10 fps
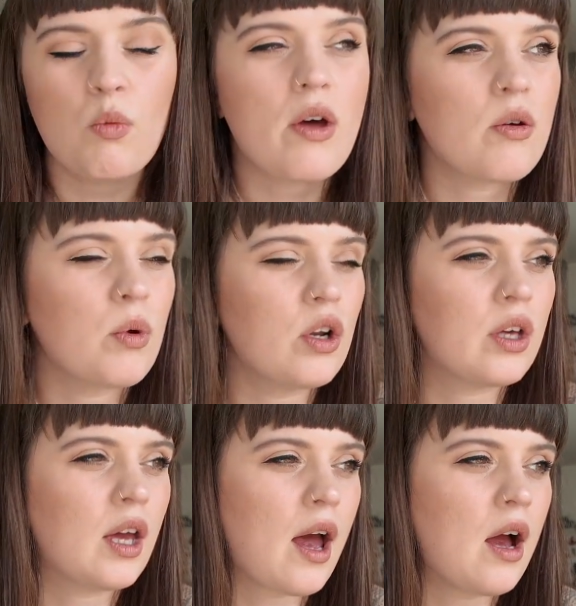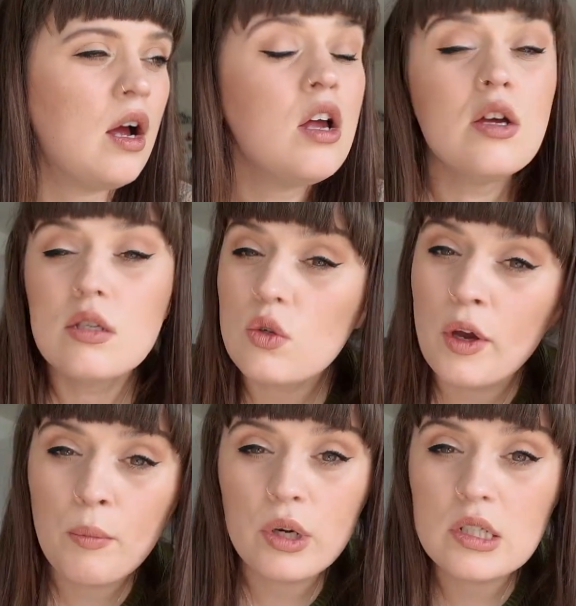whether we're looking at
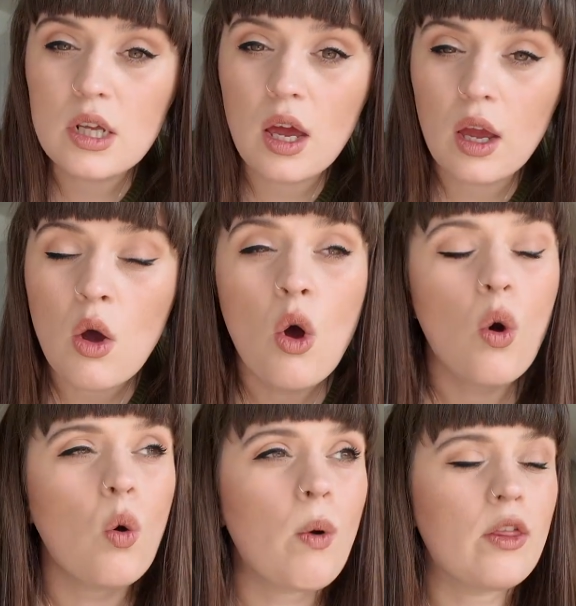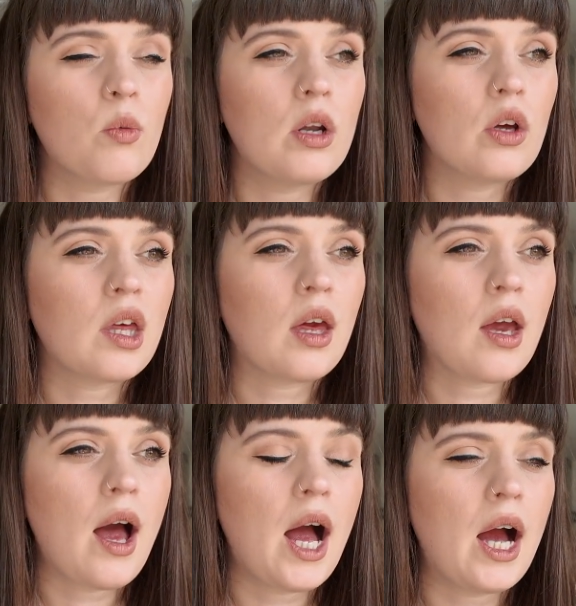screen printing or whether we're
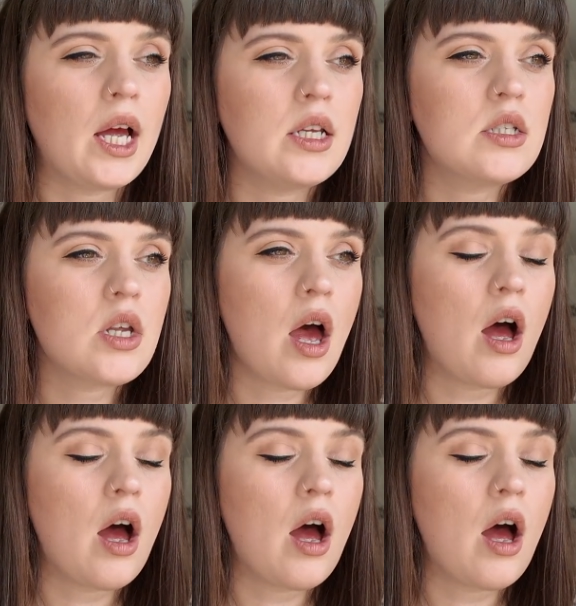looking at